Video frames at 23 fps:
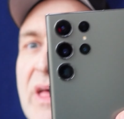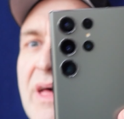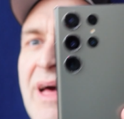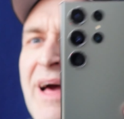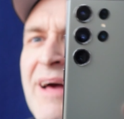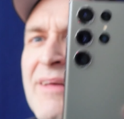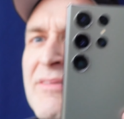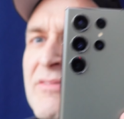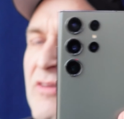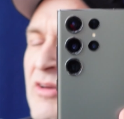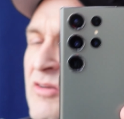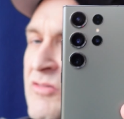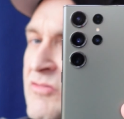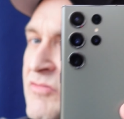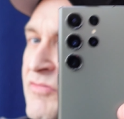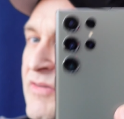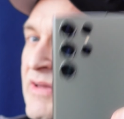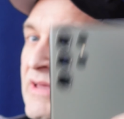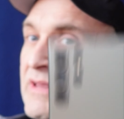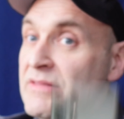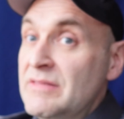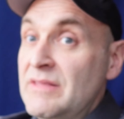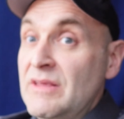I just
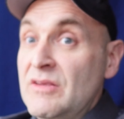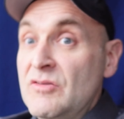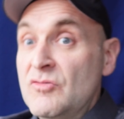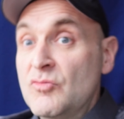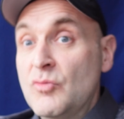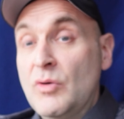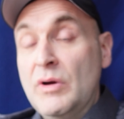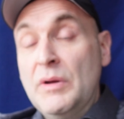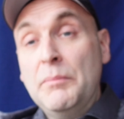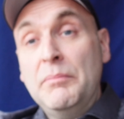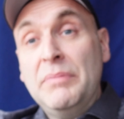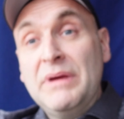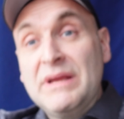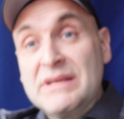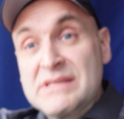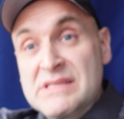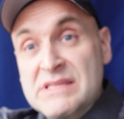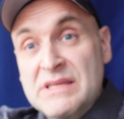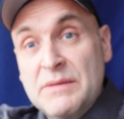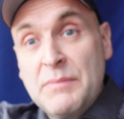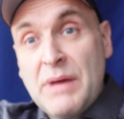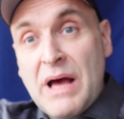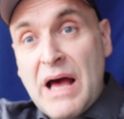think this one beats
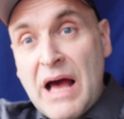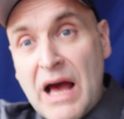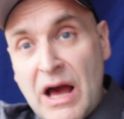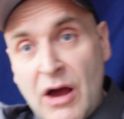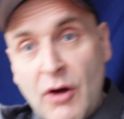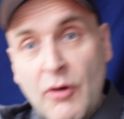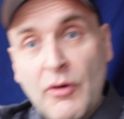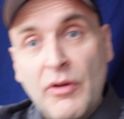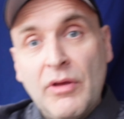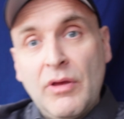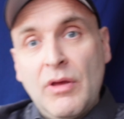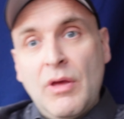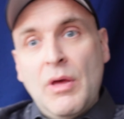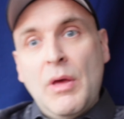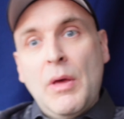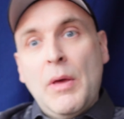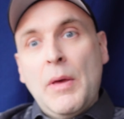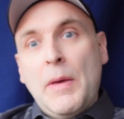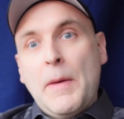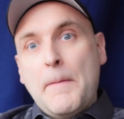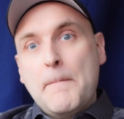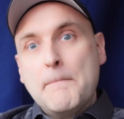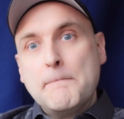them out
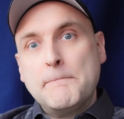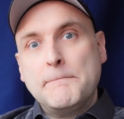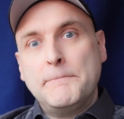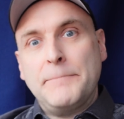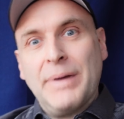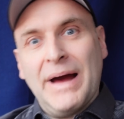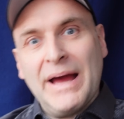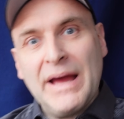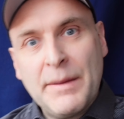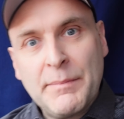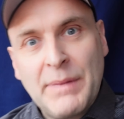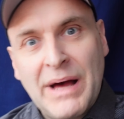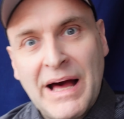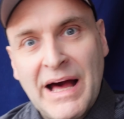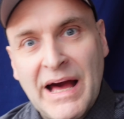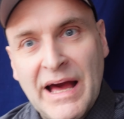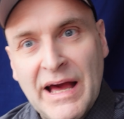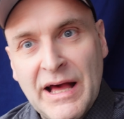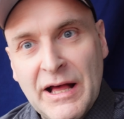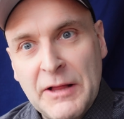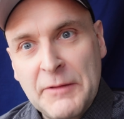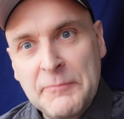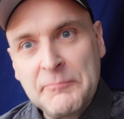by a
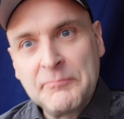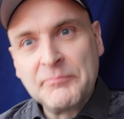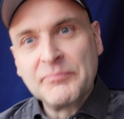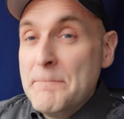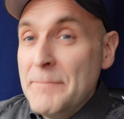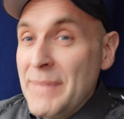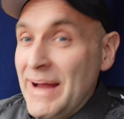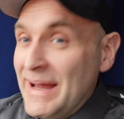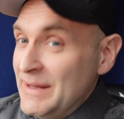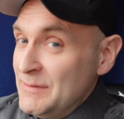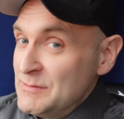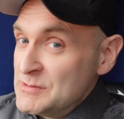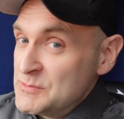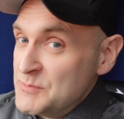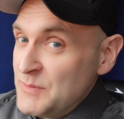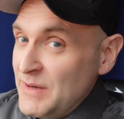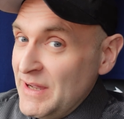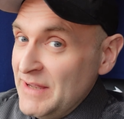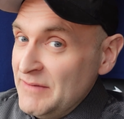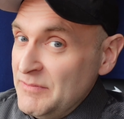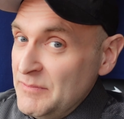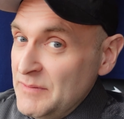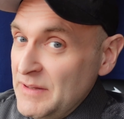mile. My name is
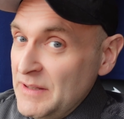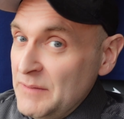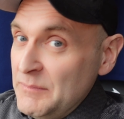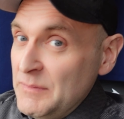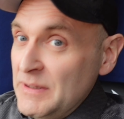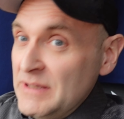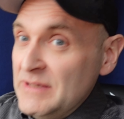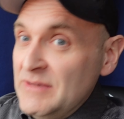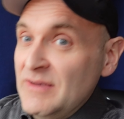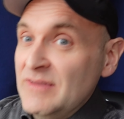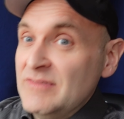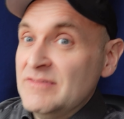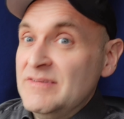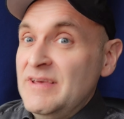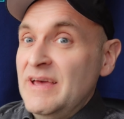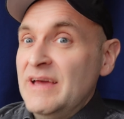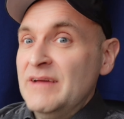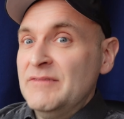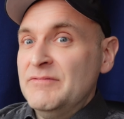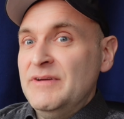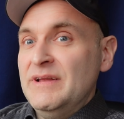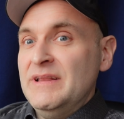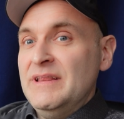Brian from Denmark, your
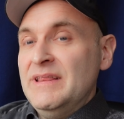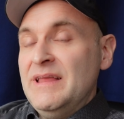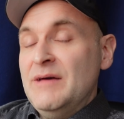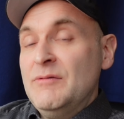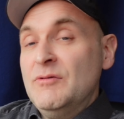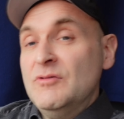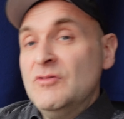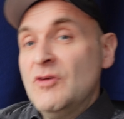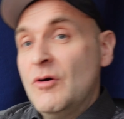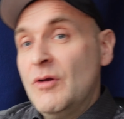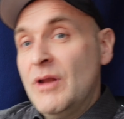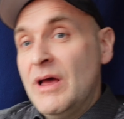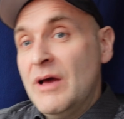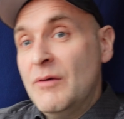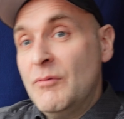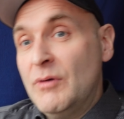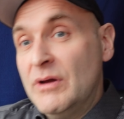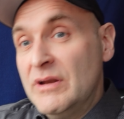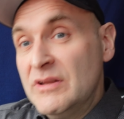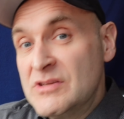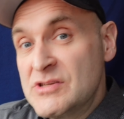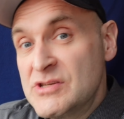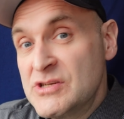tech friend, and that was all I
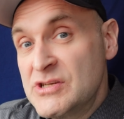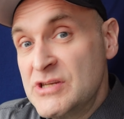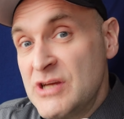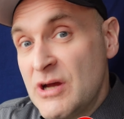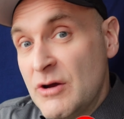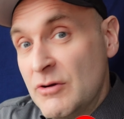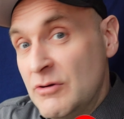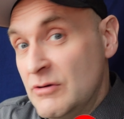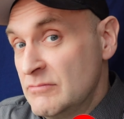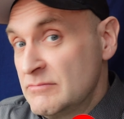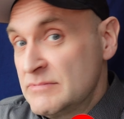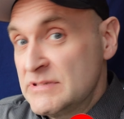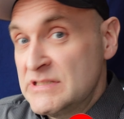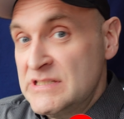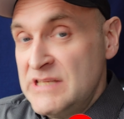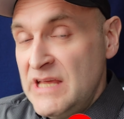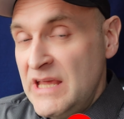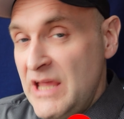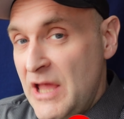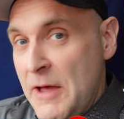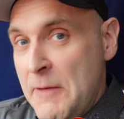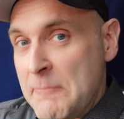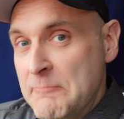wanted to show you.
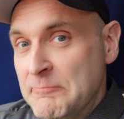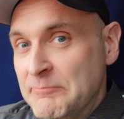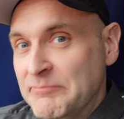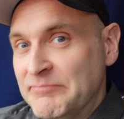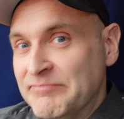See ya!